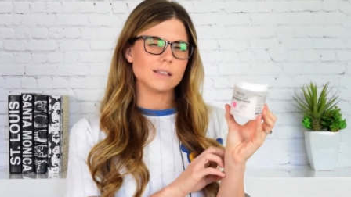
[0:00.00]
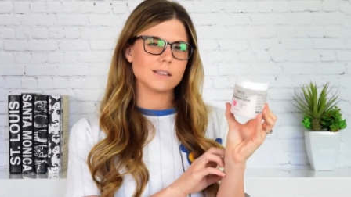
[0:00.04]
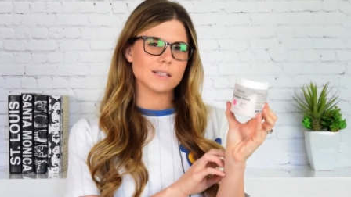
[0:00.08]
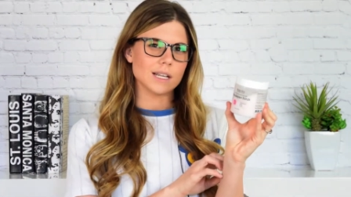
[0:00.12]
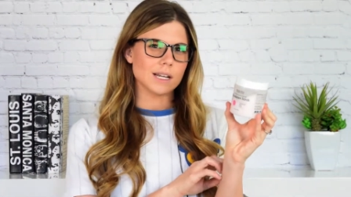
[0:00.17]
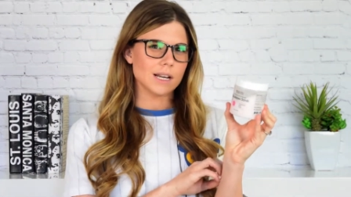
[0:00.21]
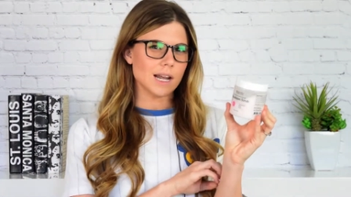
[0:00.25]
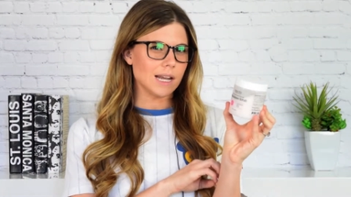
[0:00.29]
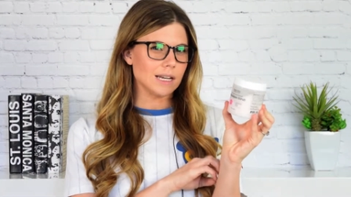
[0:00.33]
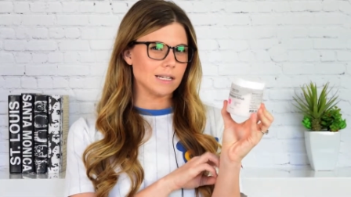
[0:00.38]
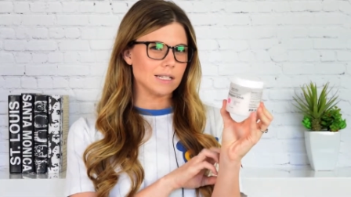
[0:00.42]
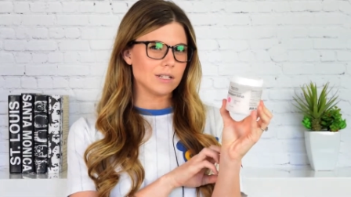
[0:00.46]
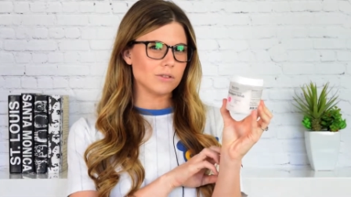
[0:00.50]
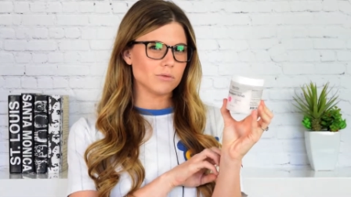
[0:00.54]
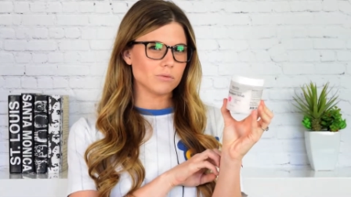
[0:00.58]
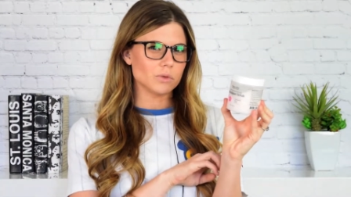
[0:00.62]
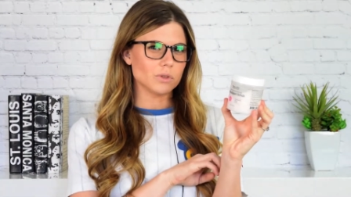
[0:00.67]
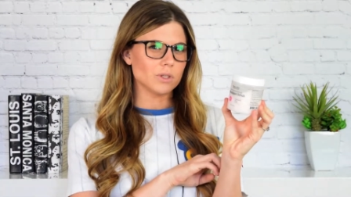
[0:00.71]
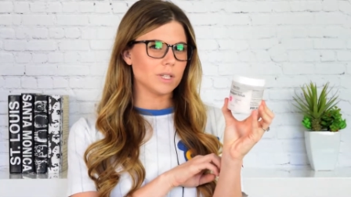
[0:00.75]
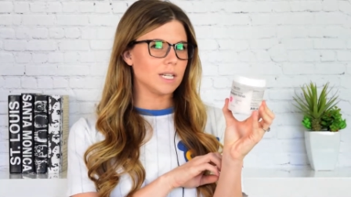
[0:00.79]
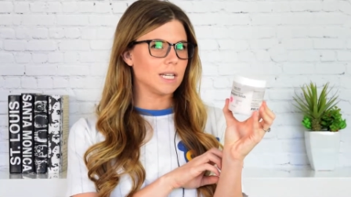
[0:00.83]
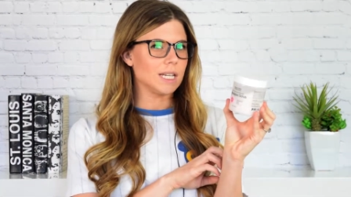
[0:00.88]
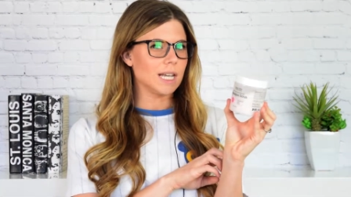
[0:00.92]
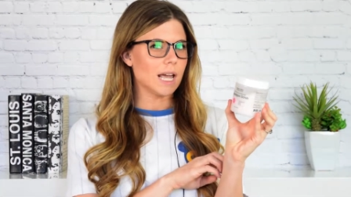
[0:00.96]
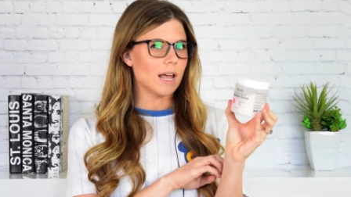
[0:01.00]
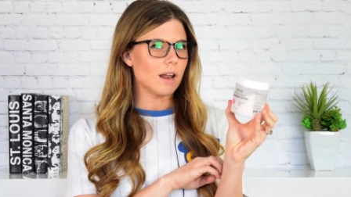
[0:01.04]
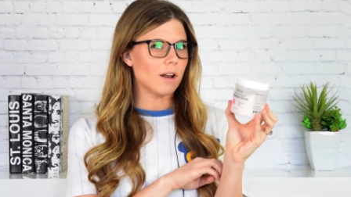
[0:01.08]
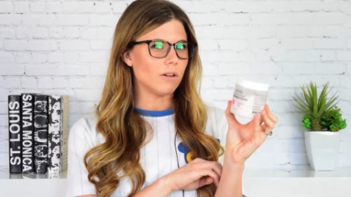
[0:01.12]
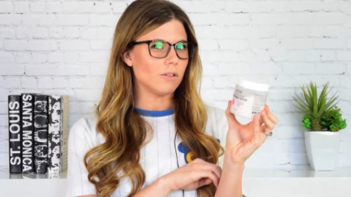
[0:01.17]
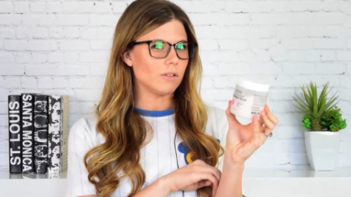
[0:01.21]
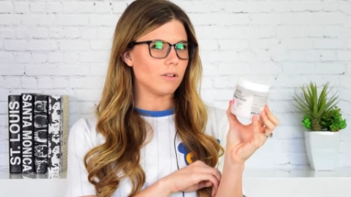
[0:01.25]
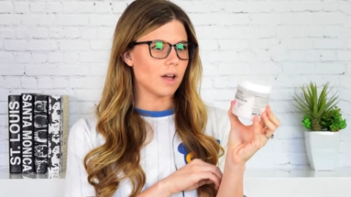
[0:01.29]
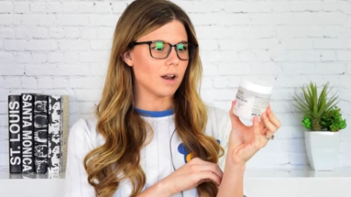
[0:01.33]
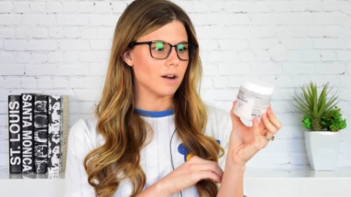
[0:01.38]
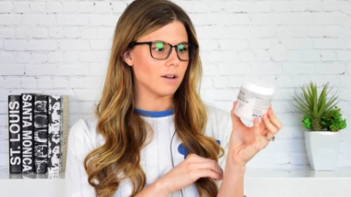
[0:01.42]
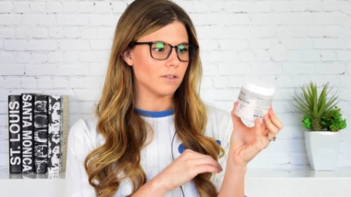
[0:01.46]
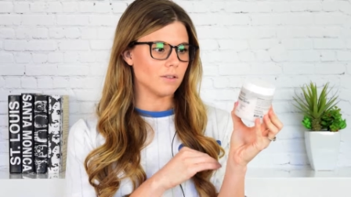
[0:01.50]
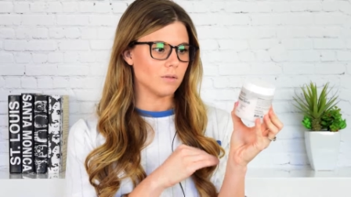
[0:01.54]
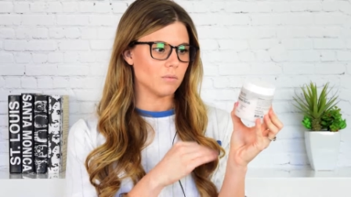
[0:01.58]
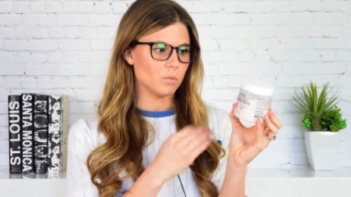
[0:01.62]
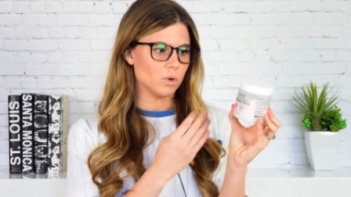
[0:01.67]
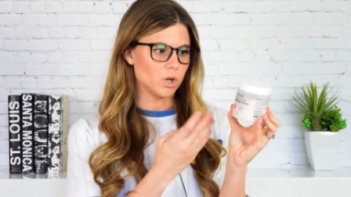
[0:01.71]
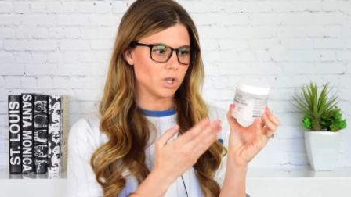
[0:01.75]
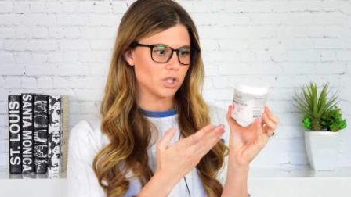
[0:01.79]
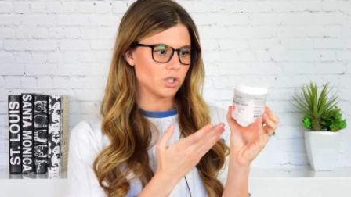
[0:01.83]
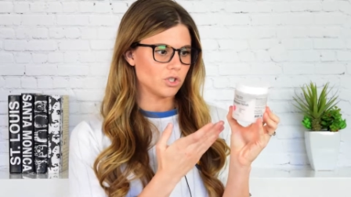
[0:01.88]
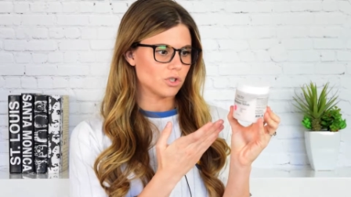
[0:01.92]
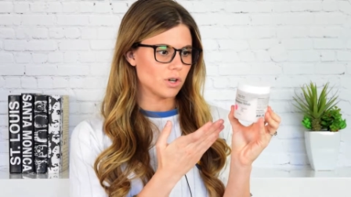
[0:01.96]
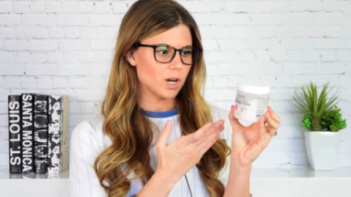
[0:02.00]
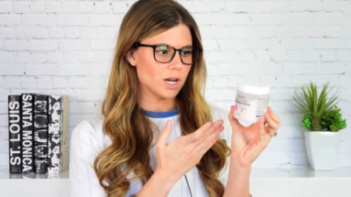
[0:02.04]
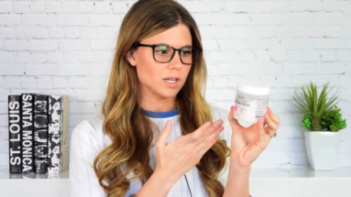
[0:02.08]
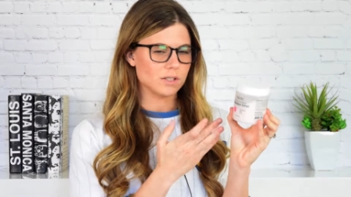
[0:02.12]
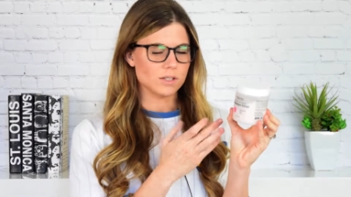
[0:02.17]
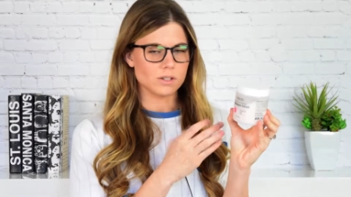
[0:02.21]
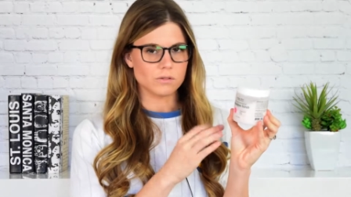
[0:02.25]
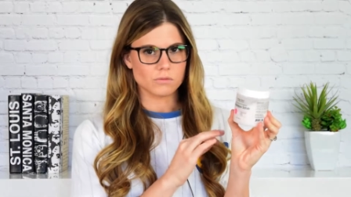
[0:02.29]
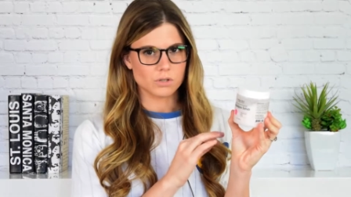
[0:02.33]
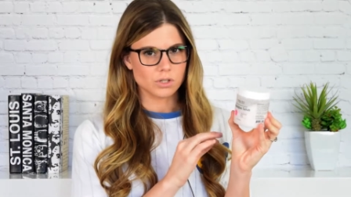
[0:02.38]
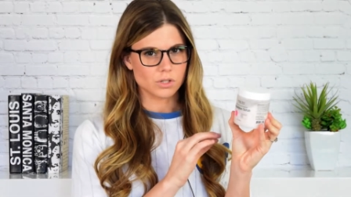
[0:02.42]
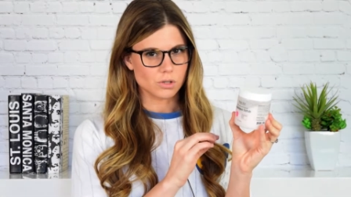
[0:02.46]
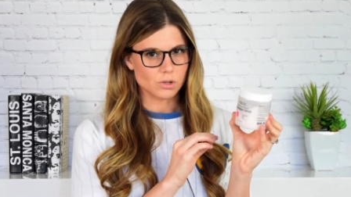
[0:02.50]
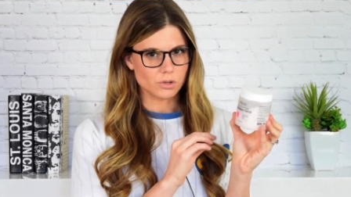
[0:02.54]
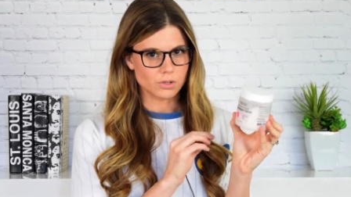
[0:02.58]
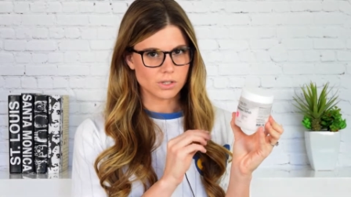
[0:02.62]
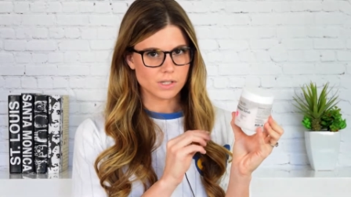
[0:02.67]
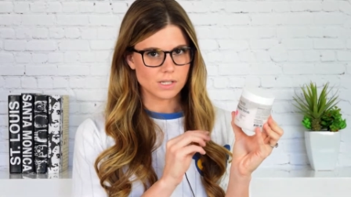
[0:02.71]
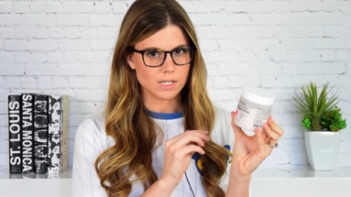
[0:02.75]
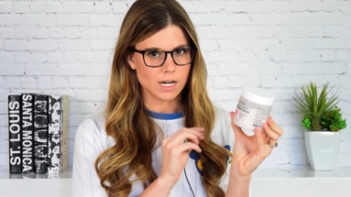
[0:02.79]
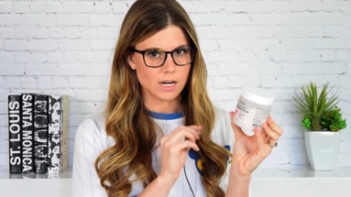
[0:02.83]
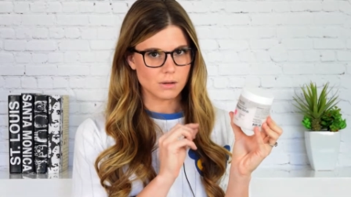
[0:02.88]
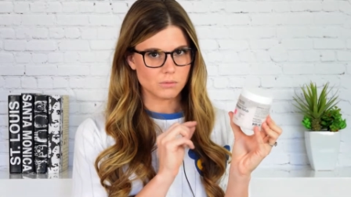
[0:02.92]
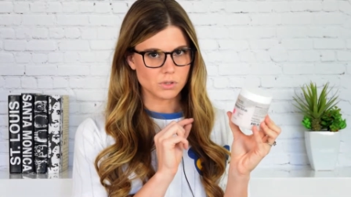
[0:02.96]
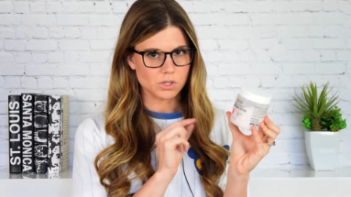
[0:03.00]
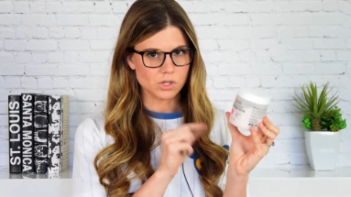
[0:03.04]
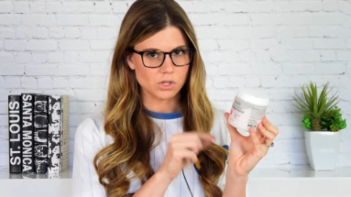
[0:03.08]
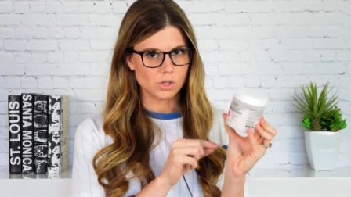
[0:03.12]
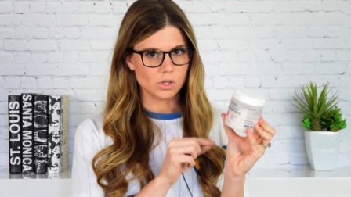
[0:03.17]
that I didn't really get a lot of the moisturizing results that I was